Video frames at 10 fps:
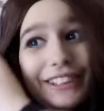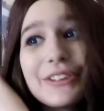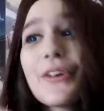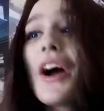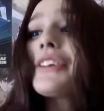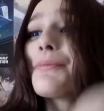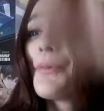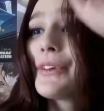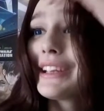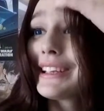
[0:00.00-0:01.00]
don't know how to
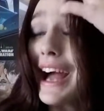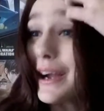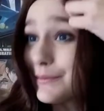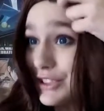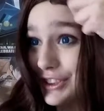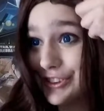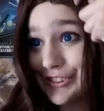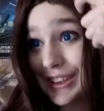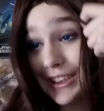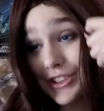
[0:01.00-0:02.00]
put it, I'm
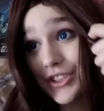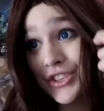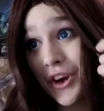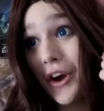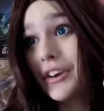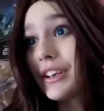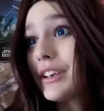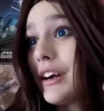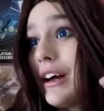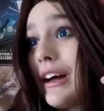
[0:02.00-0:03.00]
just in shock.
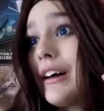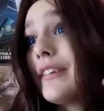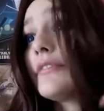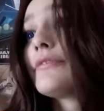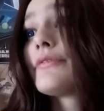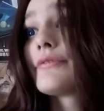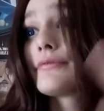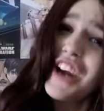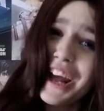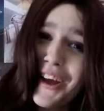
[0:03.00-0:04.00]
Uh, should
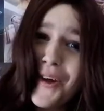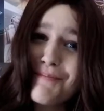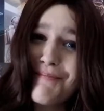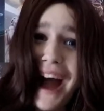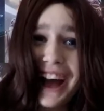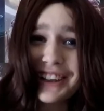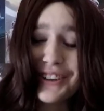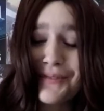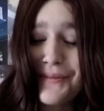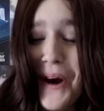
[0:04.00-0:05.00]
I go back
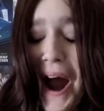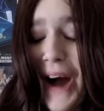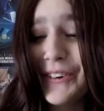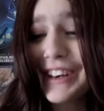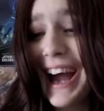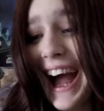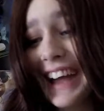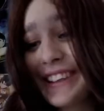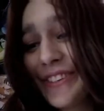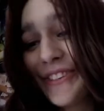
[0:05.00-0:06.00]
to brown?
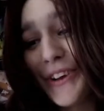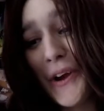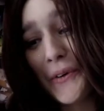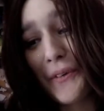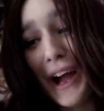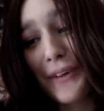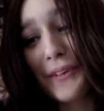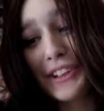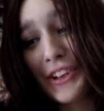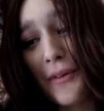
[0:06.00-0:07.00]
I don't know. I
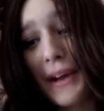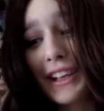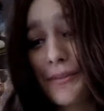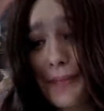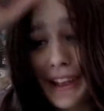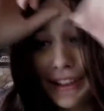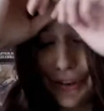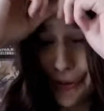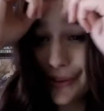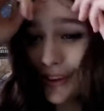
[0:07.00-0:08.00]
want to go back to pink
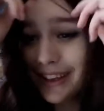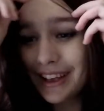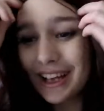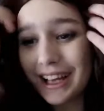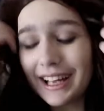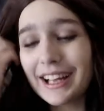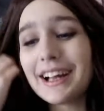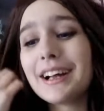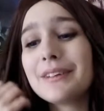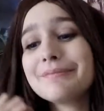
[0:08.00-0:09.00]
though.
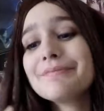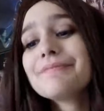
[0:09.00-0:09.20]
Um,